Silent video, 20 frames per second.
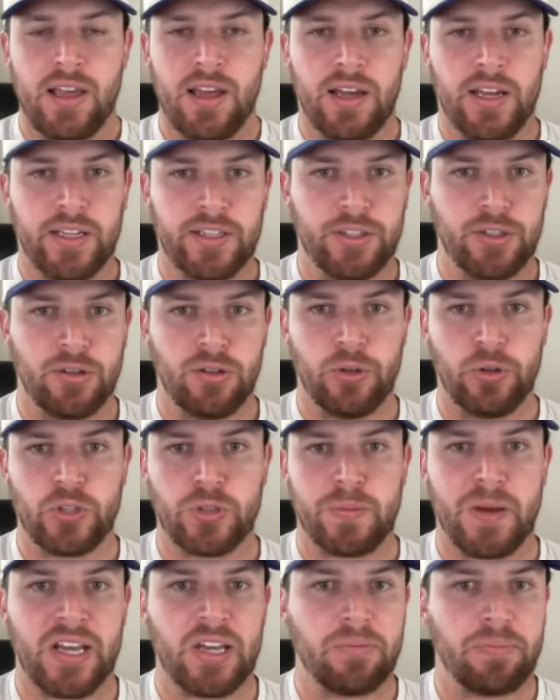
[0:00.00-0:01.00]
Uh, mm-hmm. You
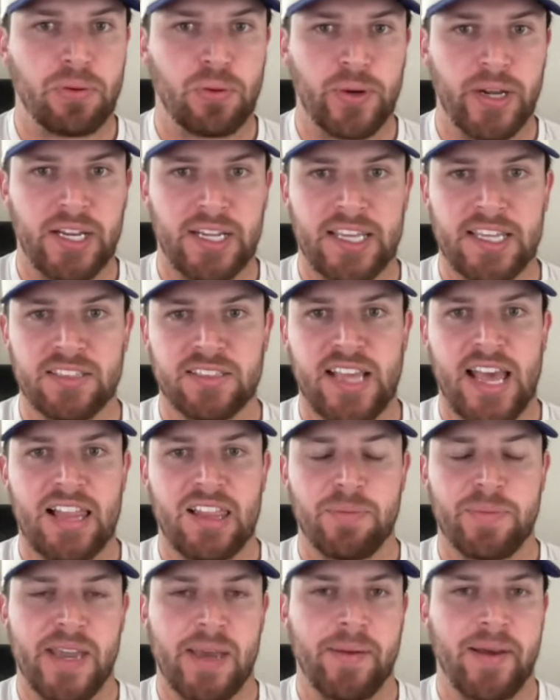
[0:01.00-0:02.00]
lose by a point against
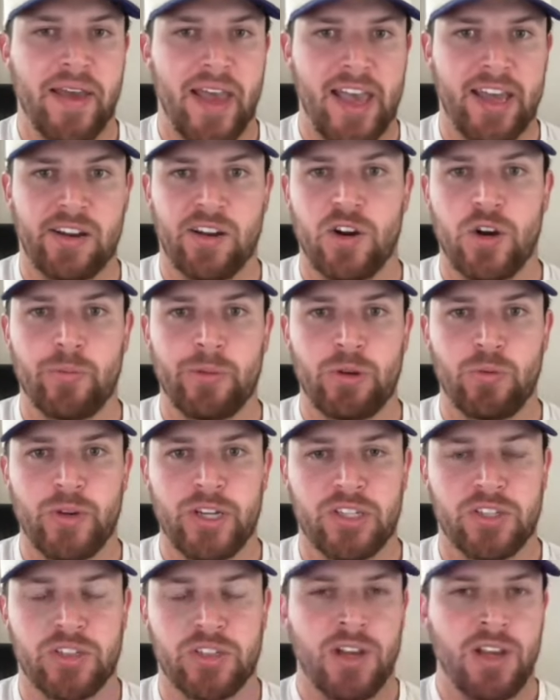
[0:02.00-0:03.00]
Alabama at home, in
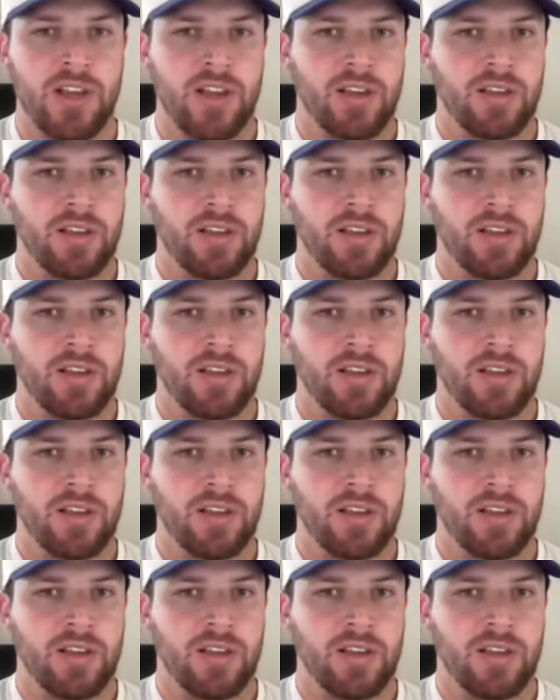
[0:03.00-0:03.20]
which,